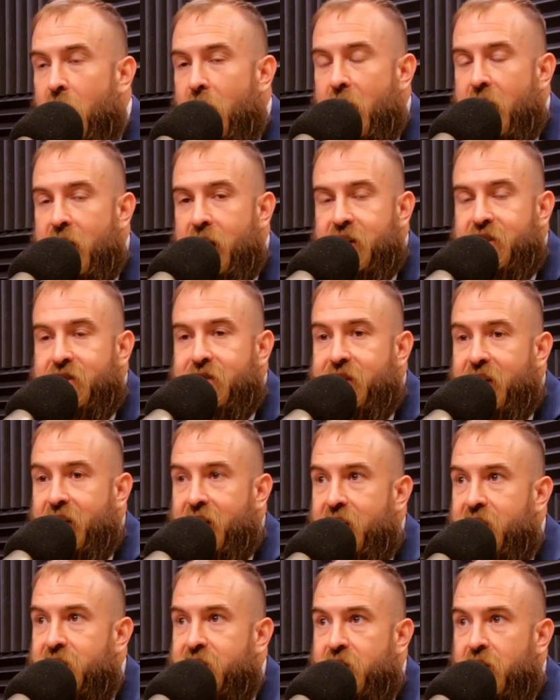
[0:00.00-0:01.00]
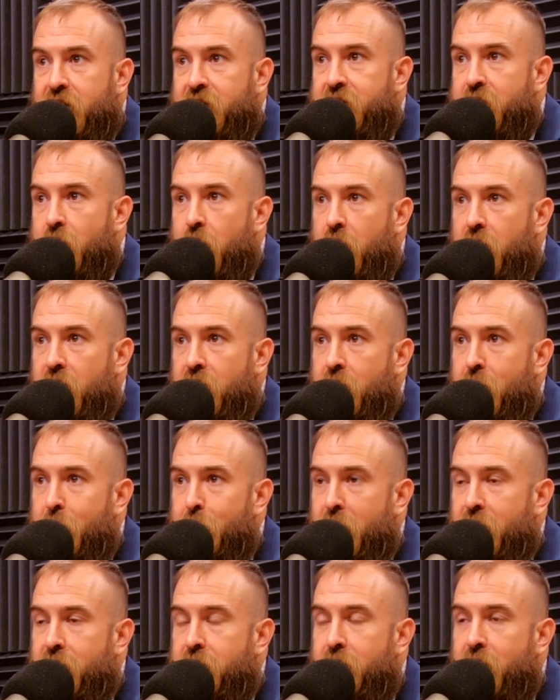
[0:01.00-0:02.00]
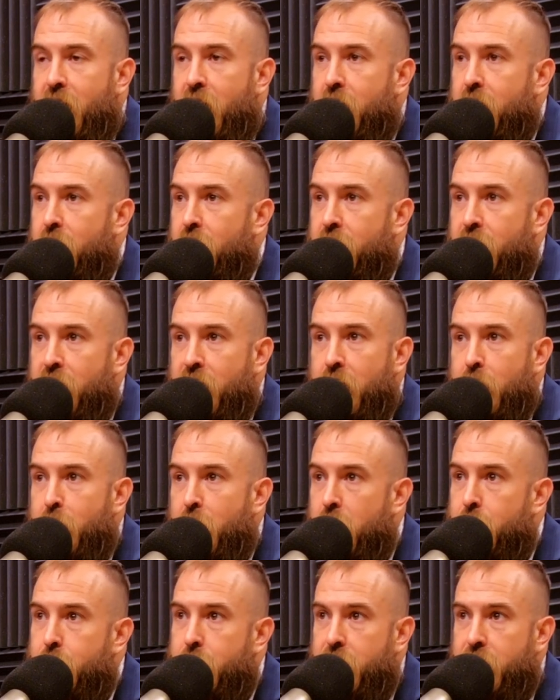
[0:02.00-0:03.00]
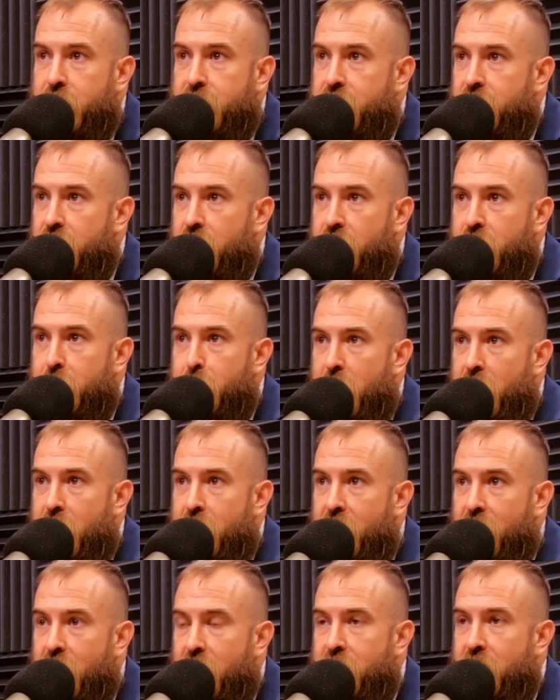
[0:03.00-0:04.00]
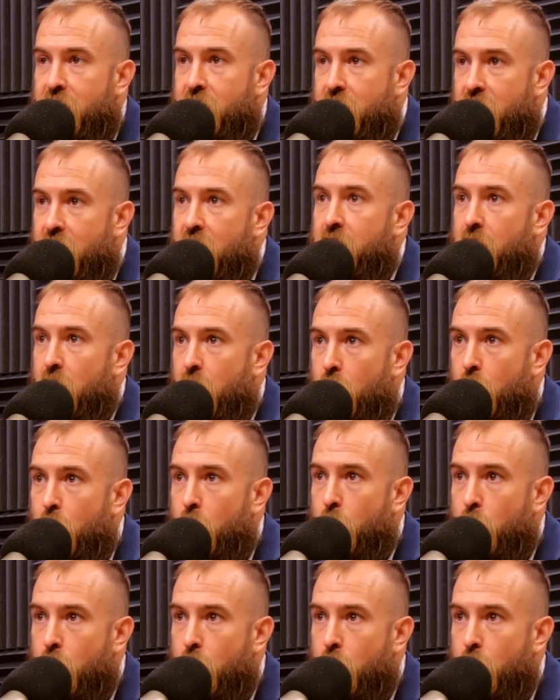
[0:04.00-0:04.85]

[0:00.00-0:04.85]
And it's just like he starts talking, and I'm like, dude, how do you even come up with this stuff, man? Like, I think that I know